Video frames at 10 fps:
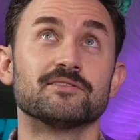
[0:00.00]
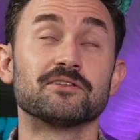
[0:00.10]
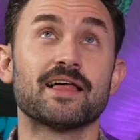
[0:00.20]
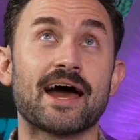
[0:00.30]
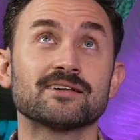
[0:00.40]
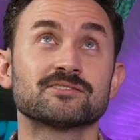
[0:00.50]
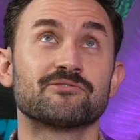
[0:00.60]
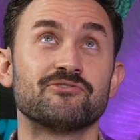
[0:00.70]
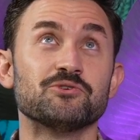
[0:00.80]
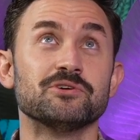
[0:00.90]
last
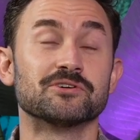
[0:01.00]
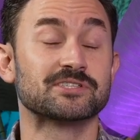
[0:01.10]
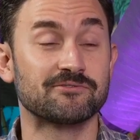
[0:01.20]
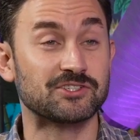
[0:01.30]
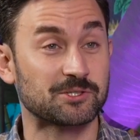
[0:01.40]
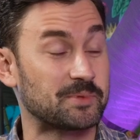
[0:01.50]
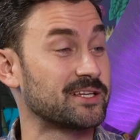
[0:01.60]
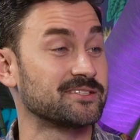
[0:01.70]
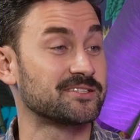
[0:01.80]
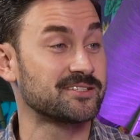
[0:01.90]
few years I've just been
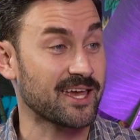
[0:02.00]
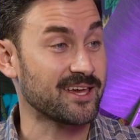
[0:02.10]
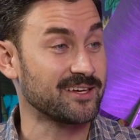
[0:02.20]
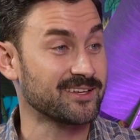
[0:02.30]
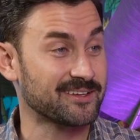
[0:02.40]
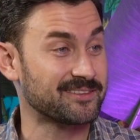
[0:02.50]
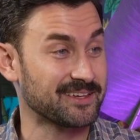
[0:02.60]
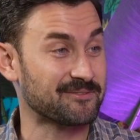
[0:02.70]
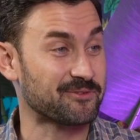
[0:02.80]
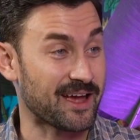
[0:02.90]
insane, I think, for